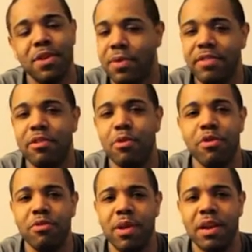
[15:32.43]
you know
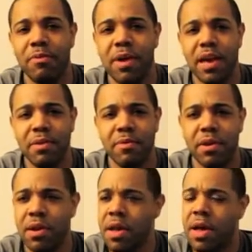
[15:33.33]
intercourse with anyone
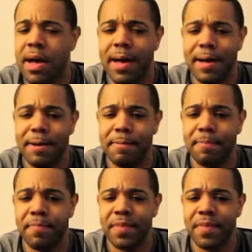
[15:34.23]
anyone. Um,